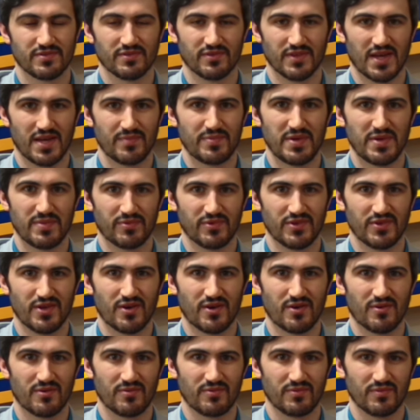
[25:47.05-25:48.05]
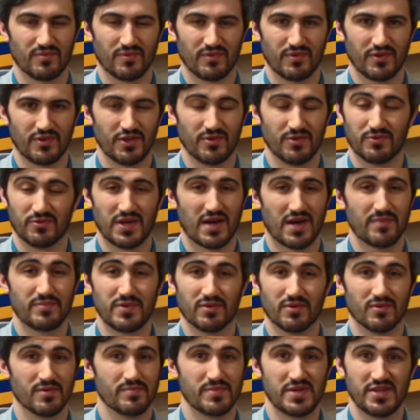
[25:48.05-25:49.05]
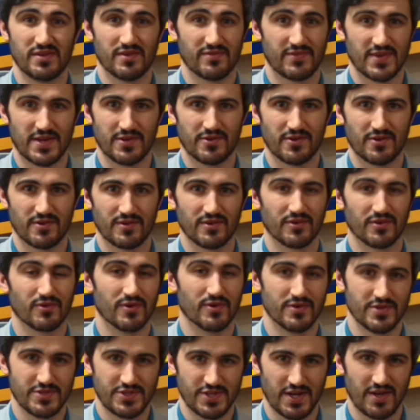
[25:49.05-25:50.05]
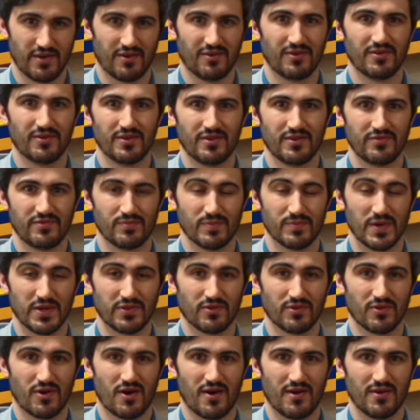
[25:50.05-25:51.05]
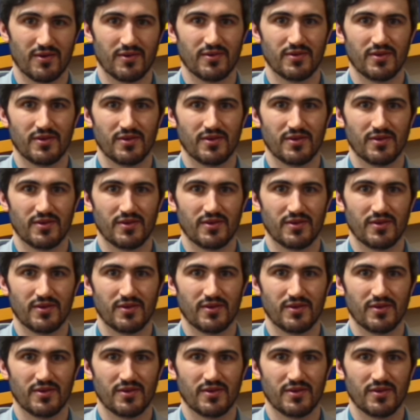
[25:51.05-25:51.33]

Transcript: let people know you will not be a repeat offender. You're going to jail if you break the law.